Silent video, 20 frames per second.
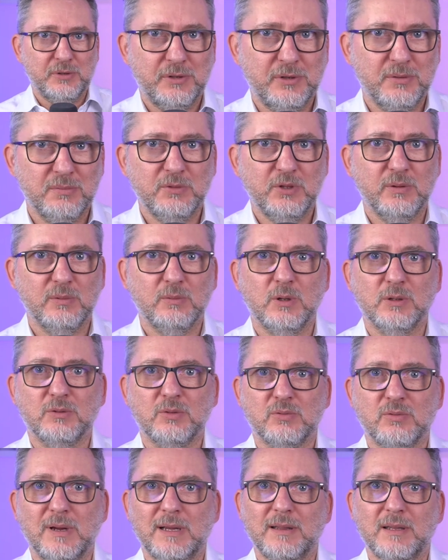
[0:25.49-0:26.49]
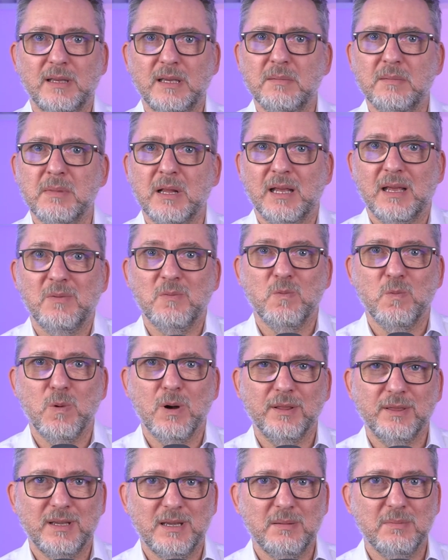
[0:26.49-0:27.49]
whom you want to write the email and
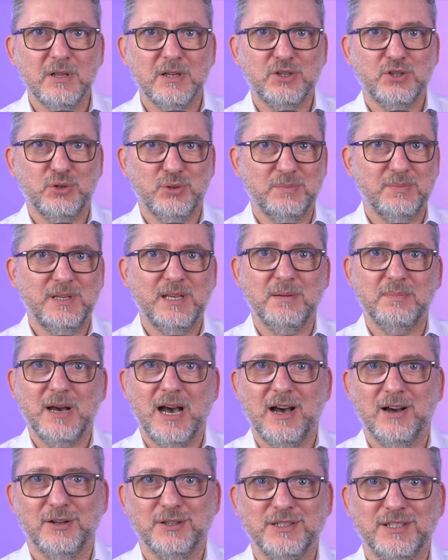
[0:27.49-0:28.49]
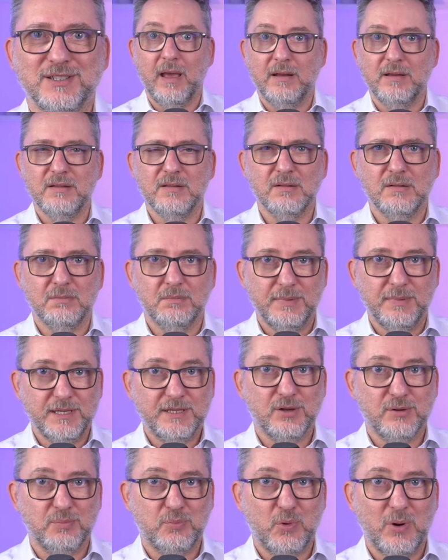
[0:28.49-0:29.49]
what the email should be about, and you'll be
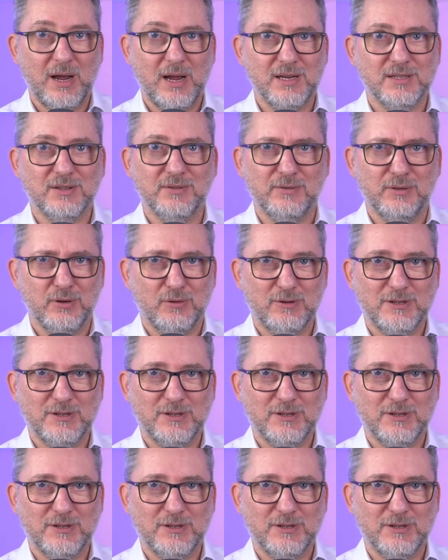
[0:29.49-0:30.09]
surprised of the